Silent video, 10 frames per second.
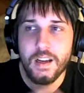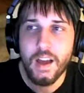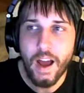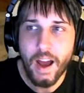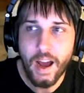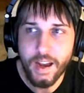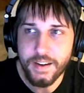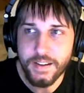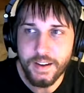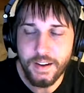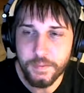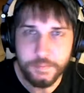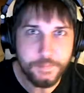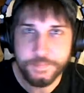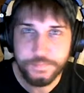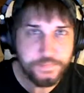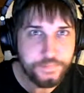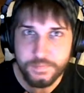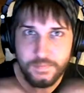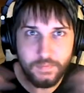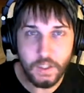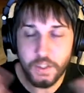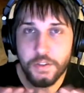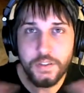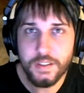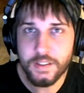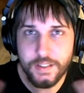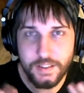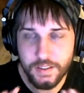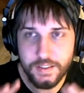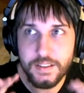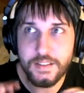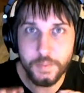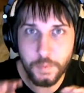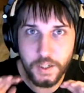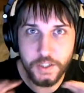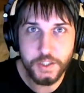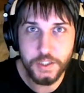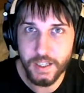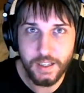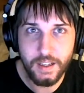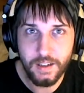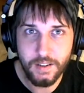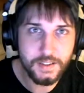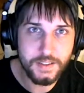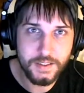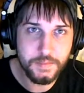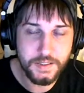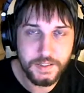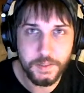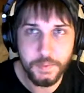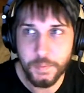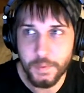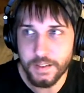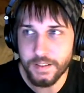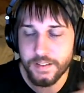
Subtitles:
And you see some weird shit or just some stupid ones.